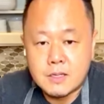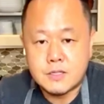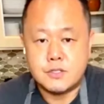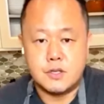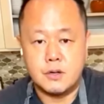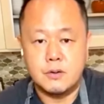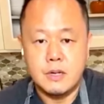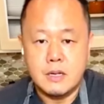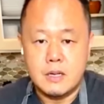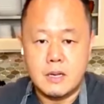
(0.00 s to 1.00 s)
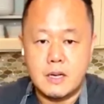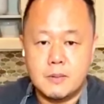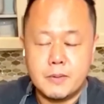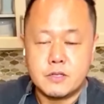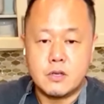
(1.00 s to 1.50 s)
So
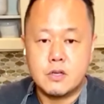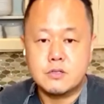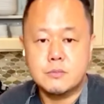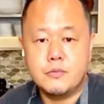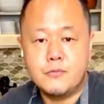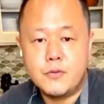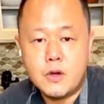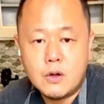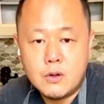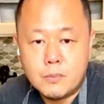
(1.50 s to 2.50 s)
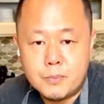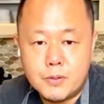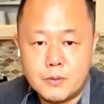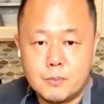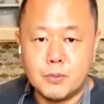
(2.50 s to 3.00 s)
makes awesome faux
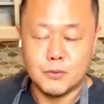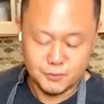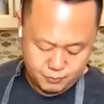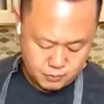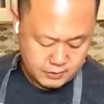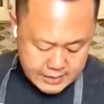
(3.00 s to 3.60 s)
pill pulled pork.